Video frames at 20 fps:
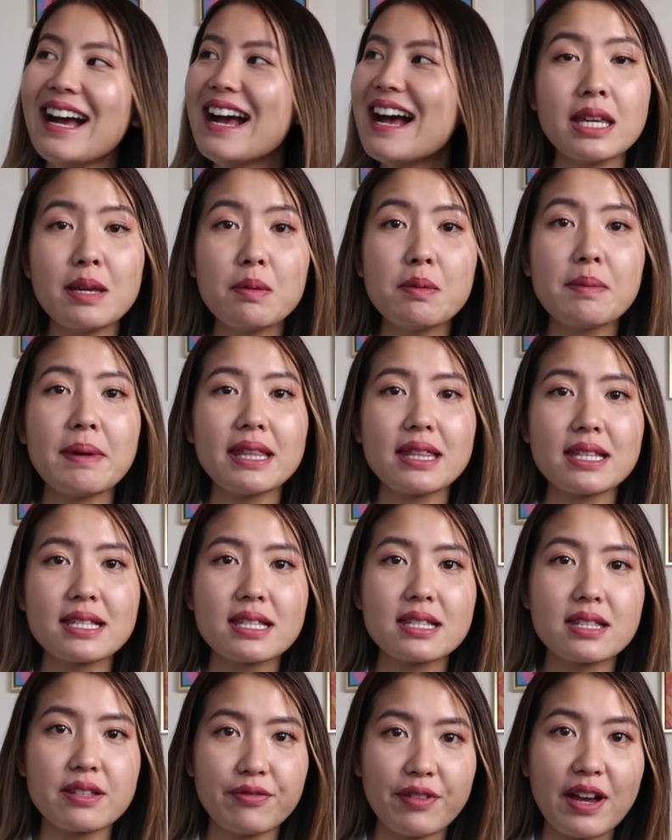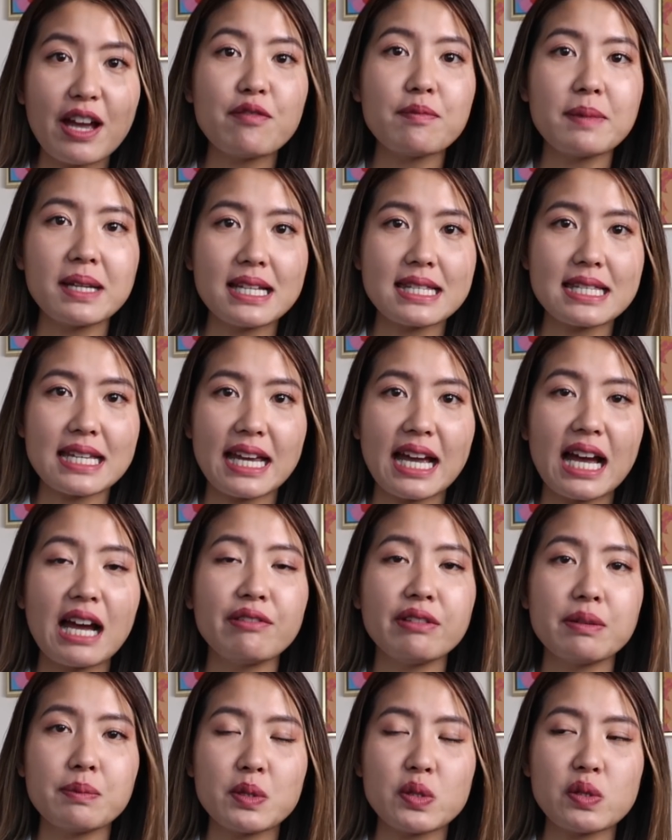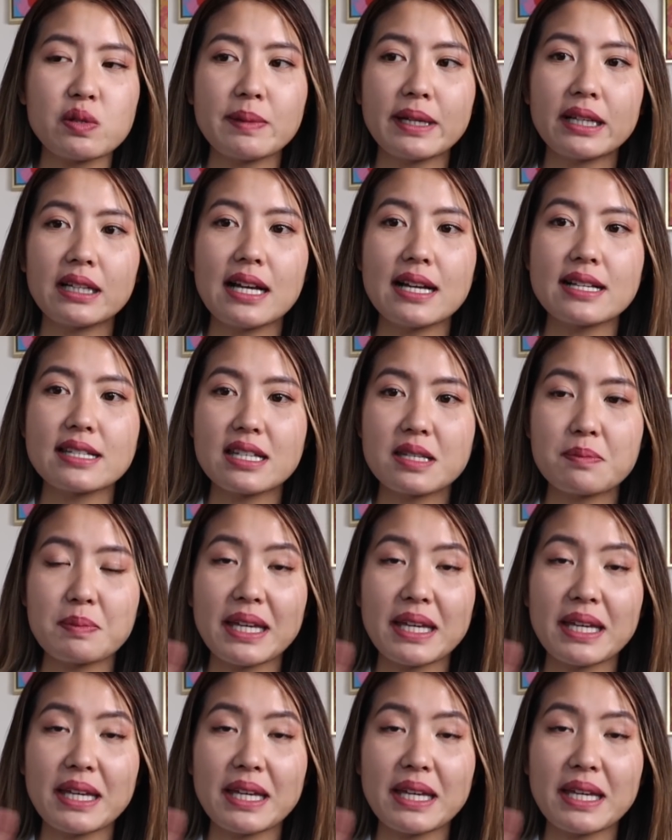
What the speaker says: Keep in mind, this is the 5 minutes I have in between my classes.